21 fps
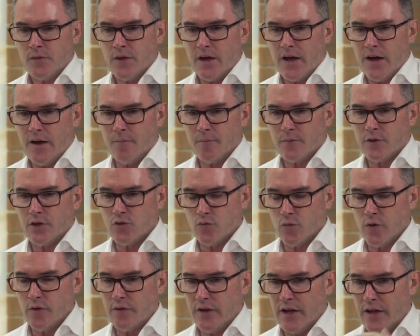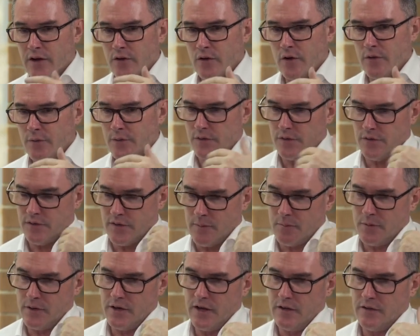because we've now got offices
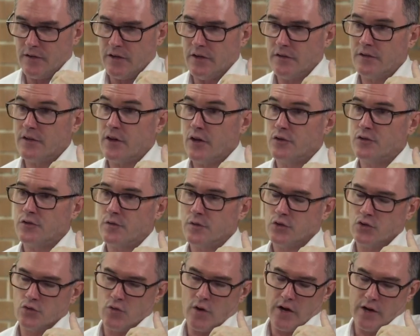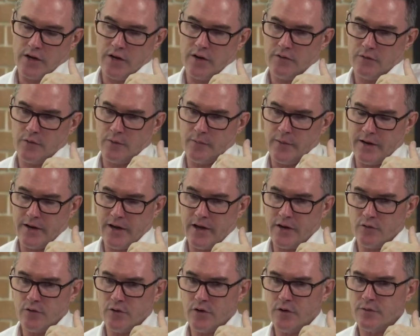up and down the east coast of Australia, we've got about
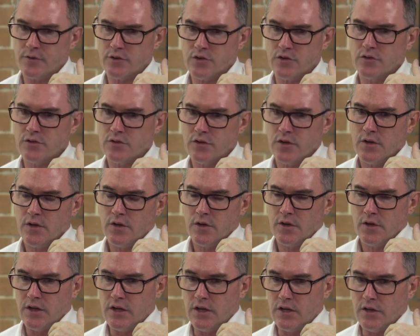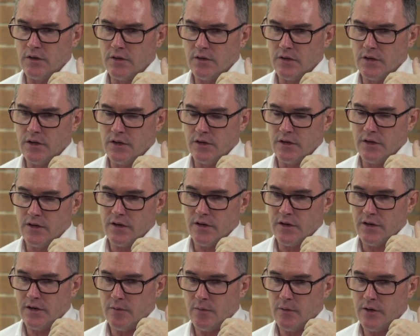100 offices in
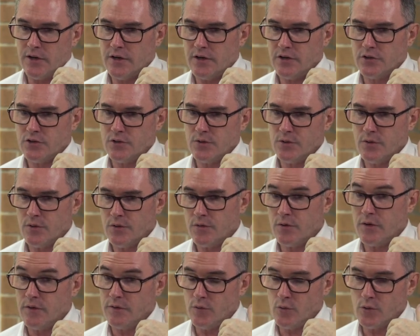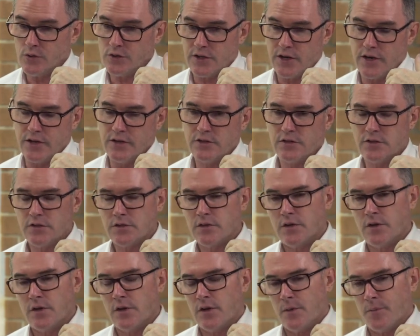one, two, three, four states.
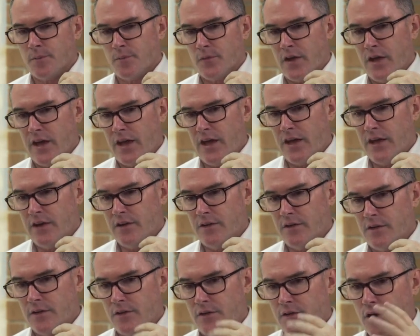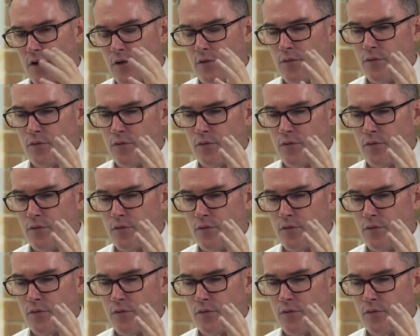And so